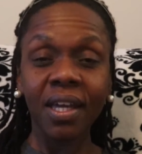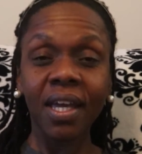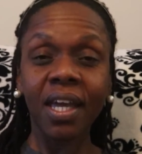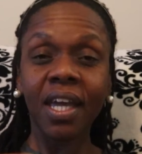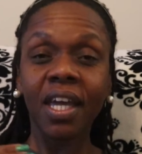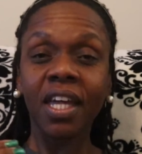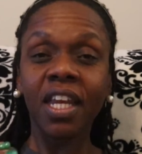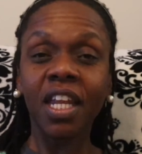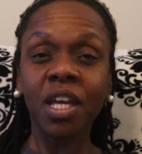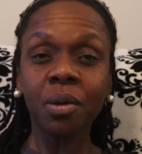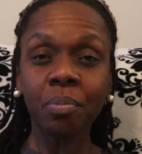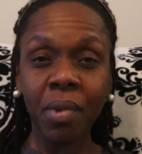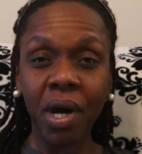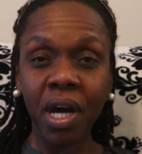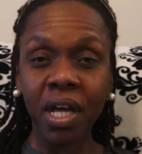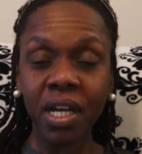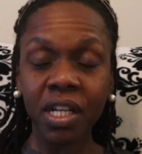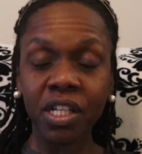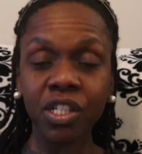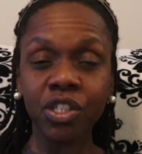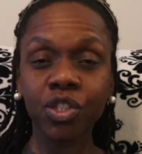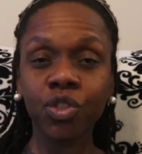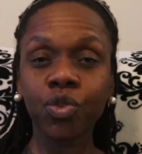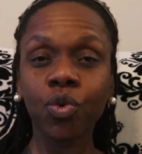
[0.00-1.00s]
any
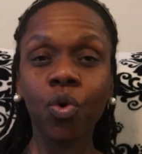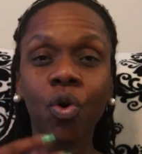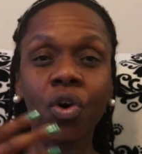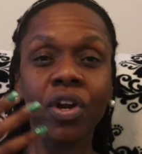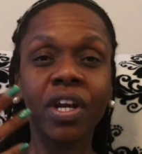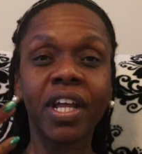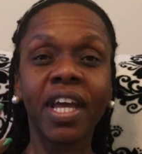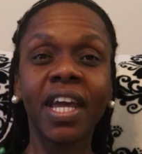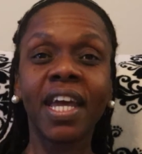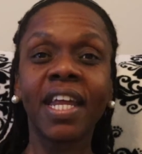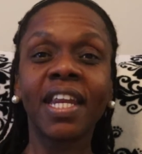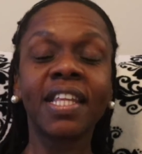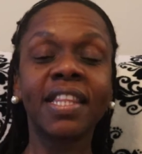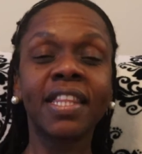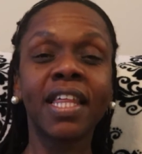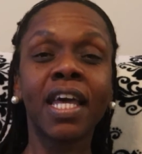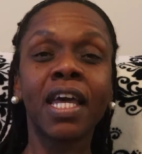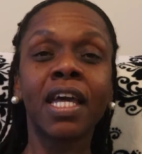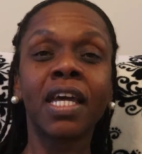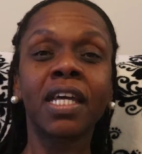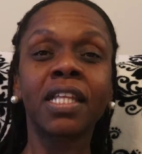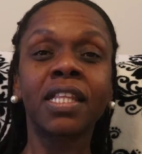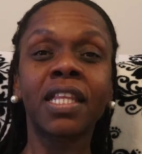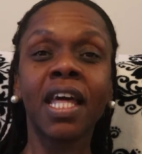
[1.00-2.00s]
monies toward
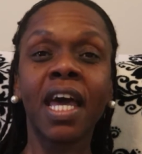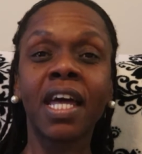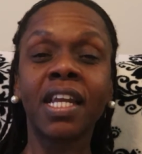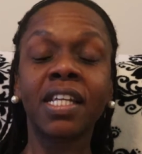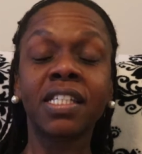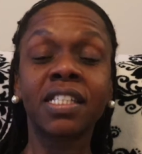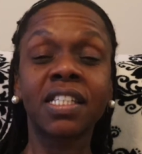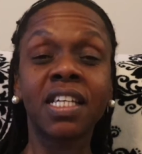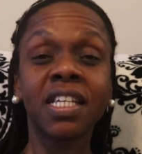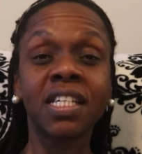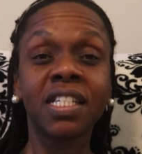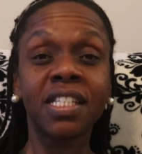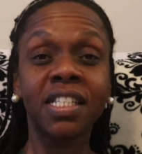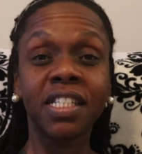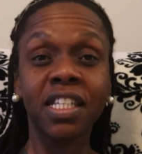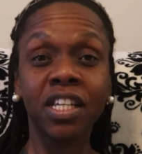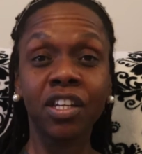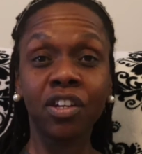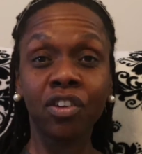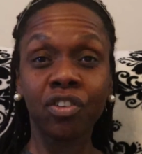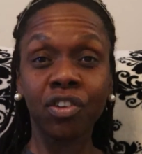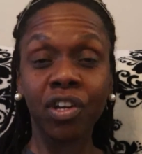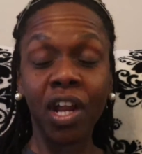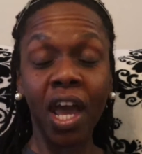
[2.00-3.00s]
anything that is
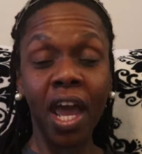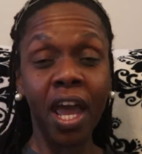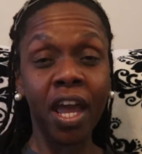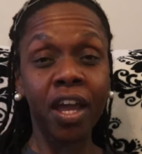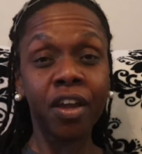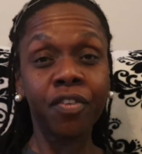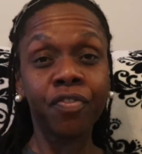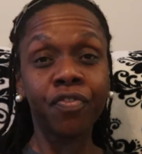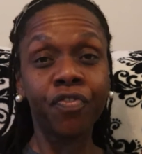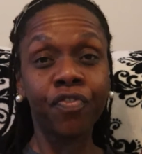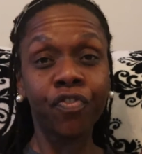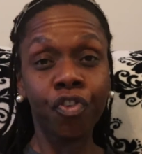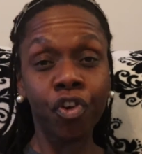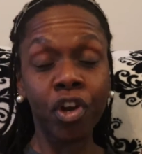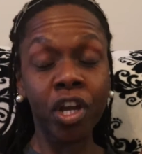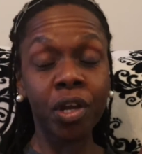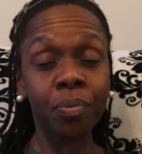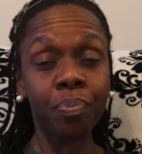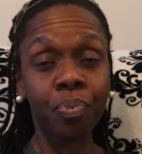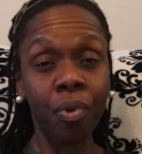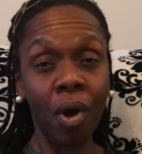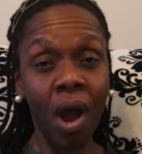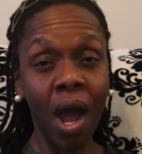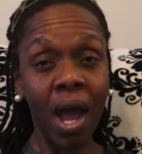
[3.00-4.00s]
considered a
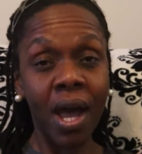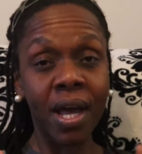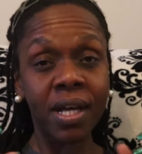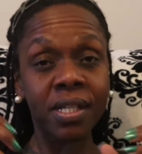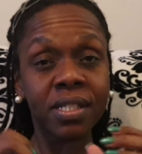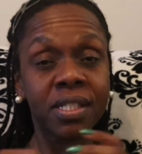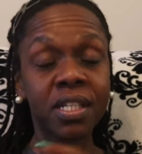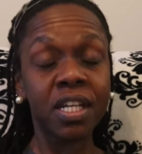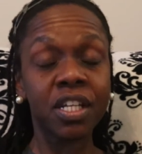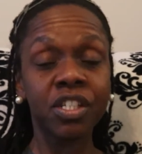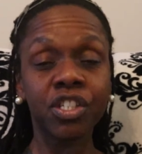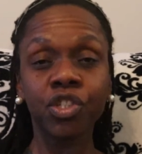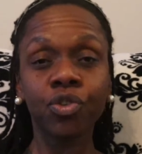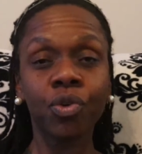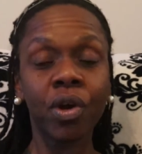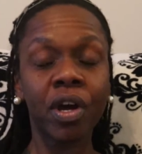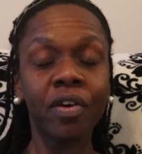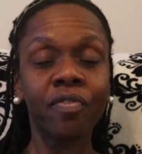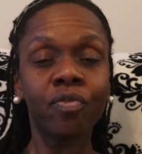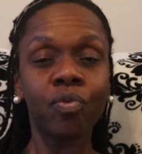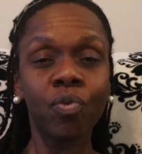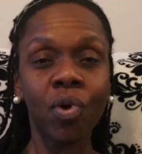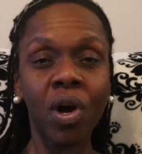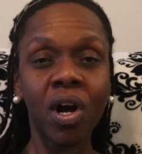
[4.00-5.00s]
free prize that you
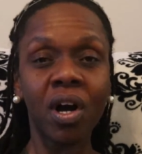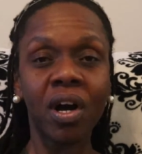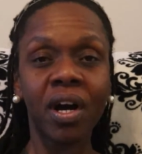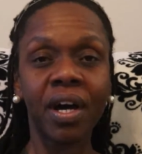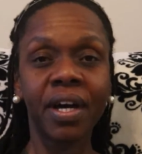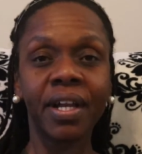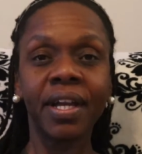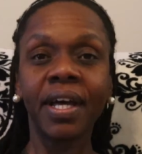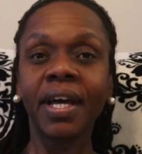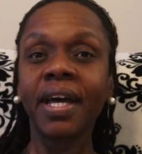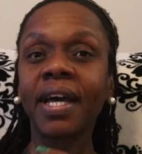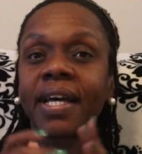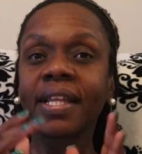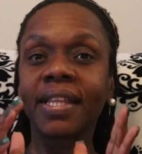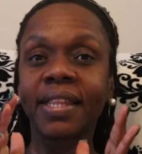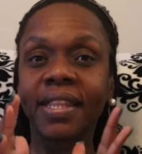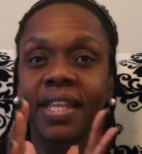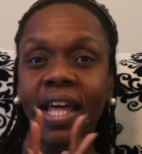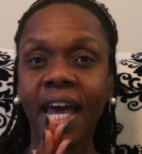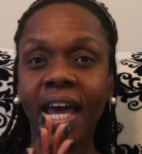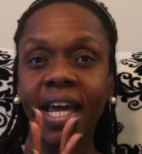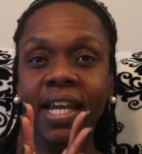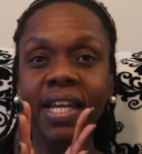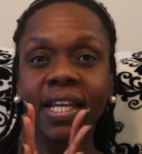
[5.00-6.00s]
have won.
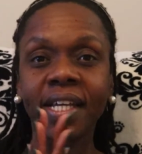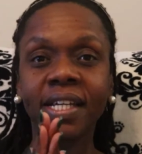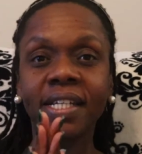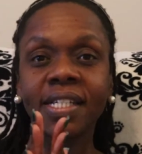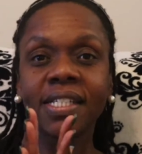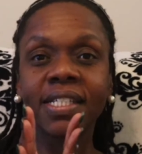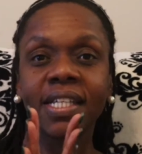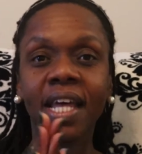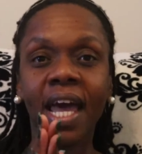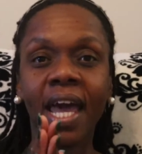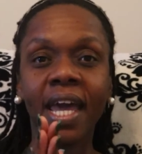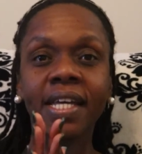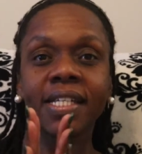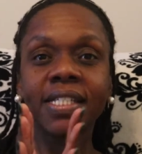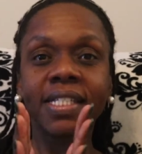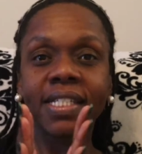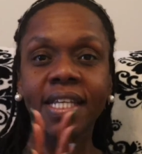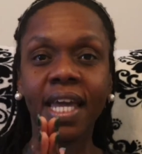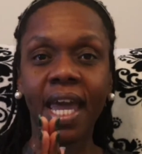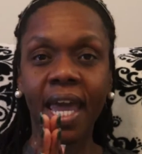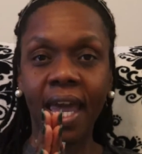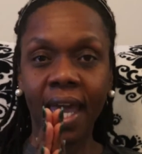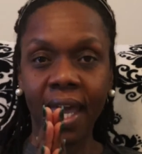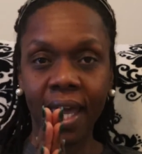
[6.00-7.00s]
That is a
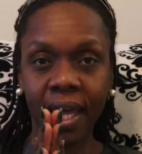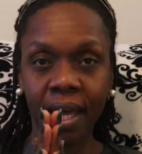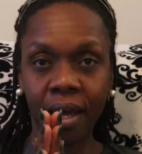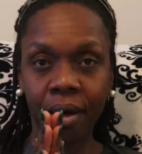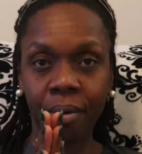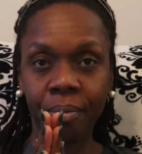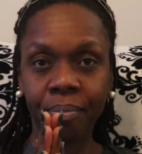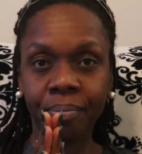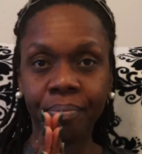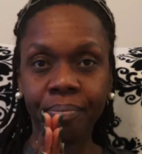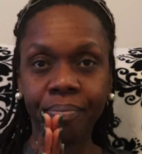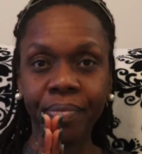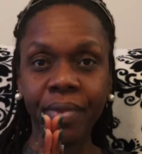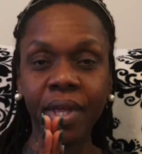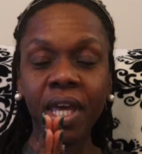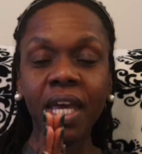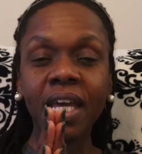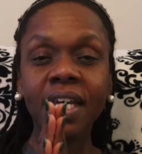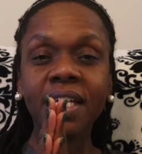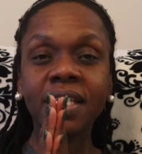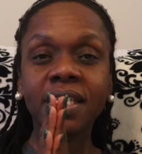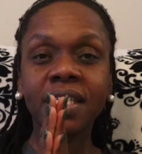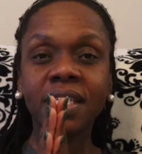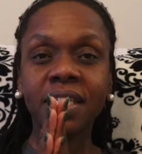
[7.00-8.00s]
scam.
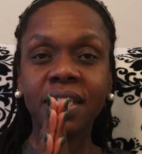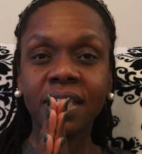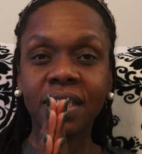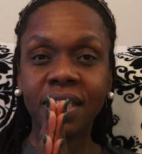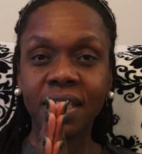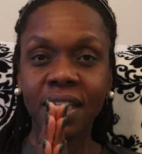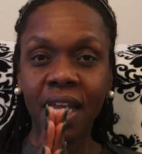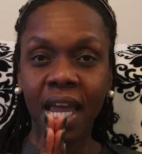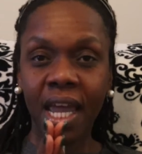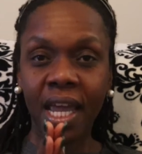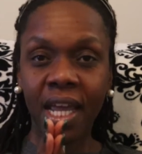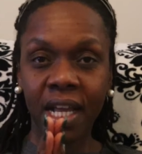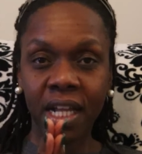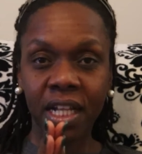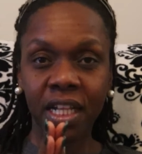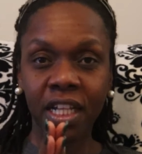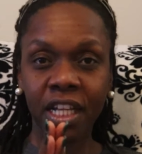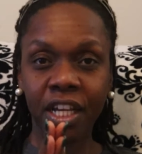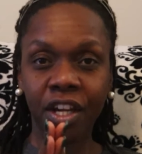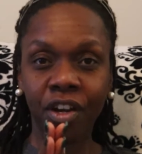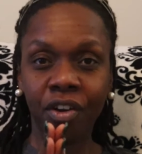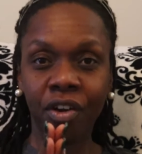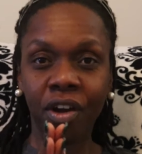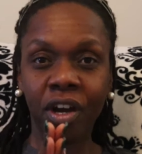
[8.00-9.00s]
Stay
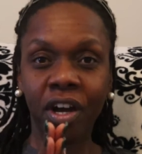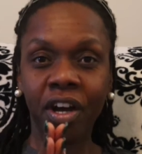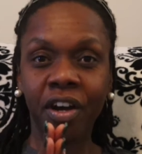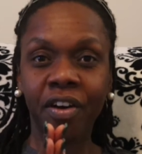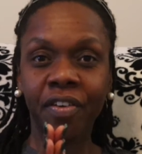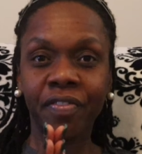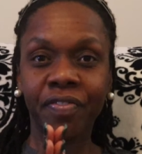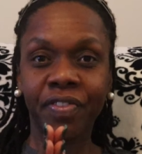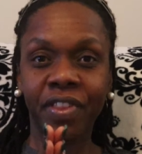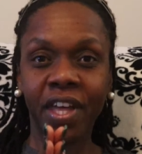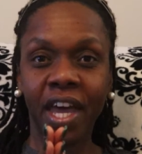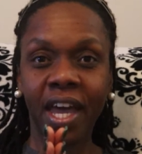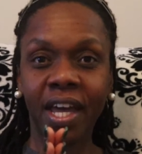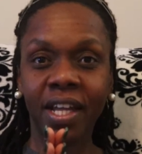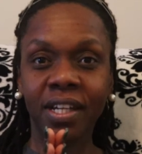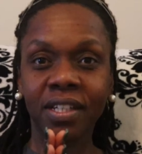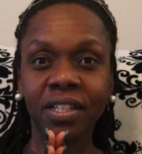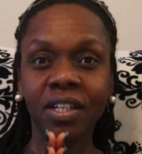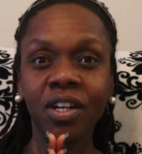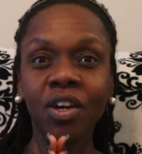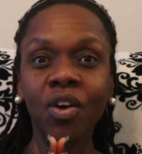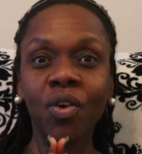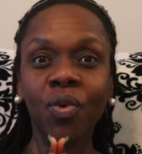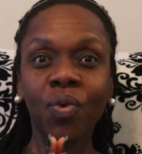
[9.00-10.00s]
clear of
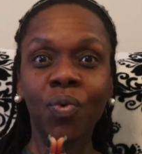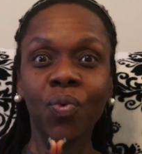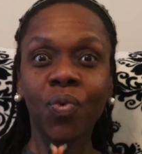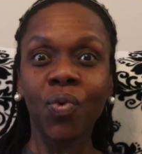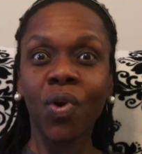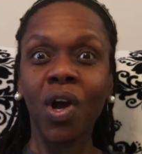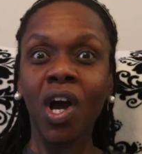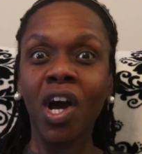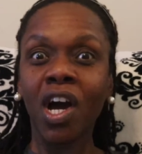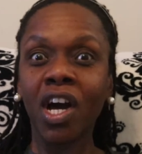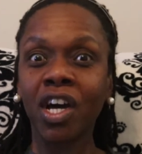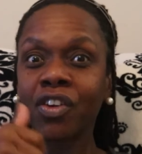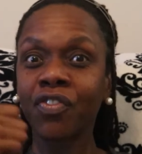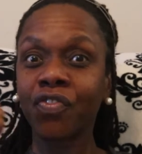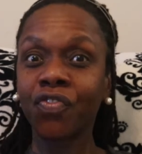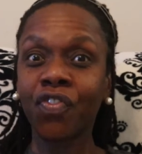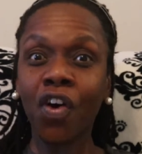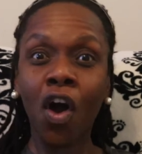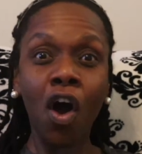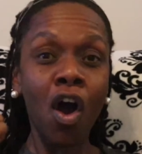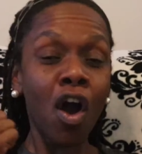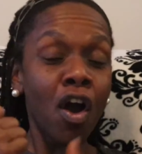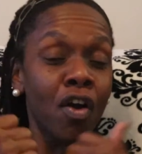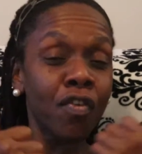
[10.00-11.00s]
that. Run
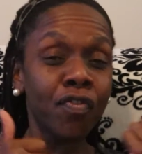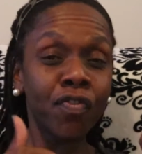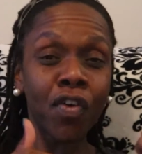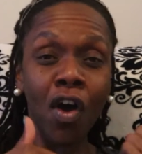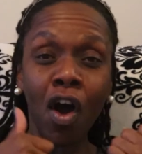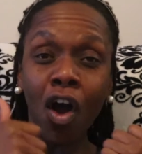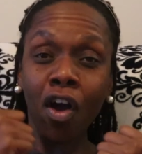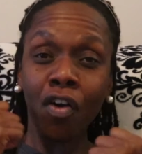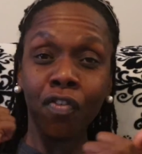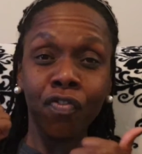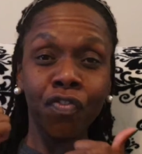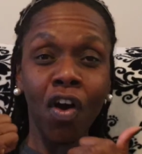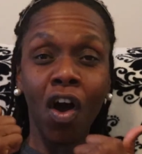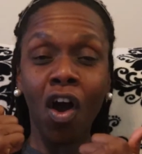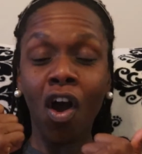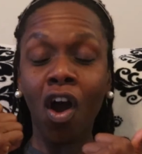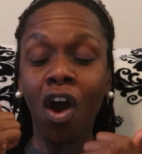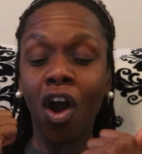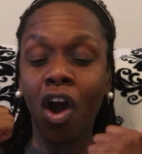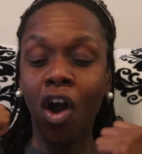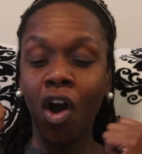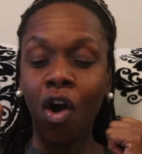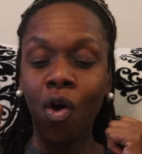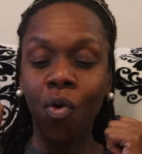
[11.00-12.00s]
far, far,
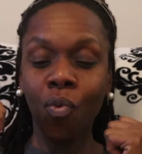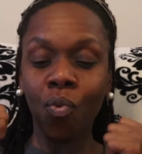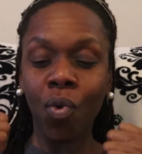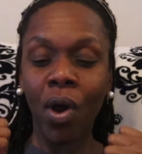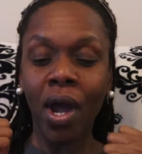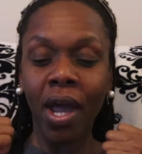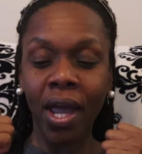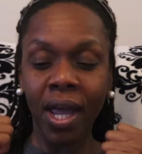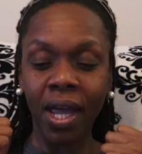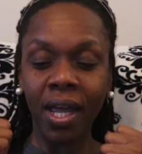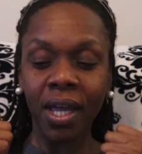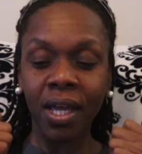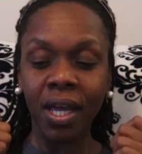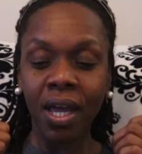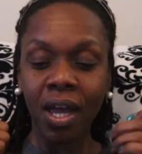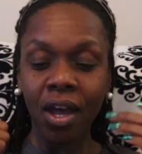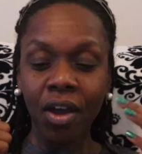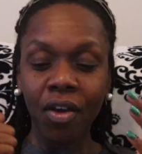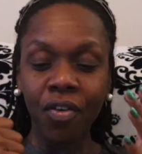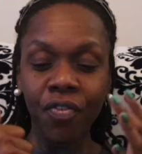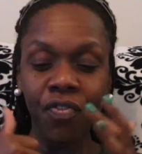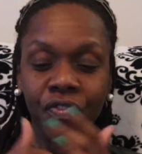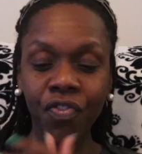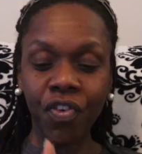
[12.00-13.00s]
far away
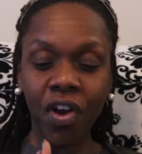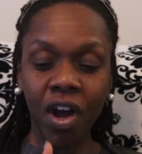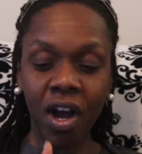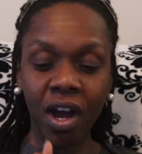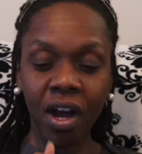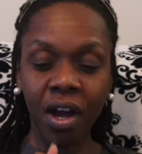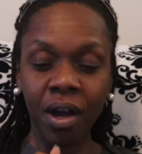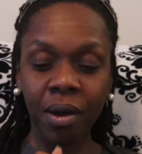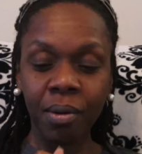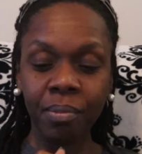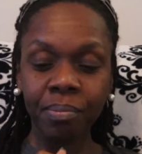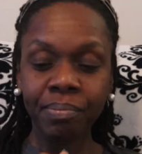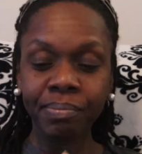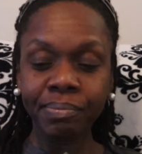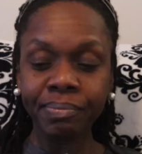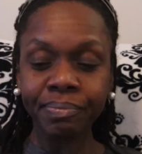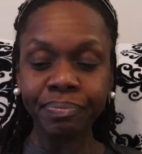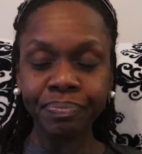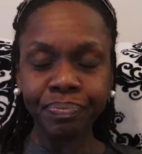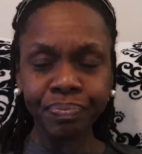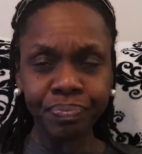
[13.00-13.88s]
from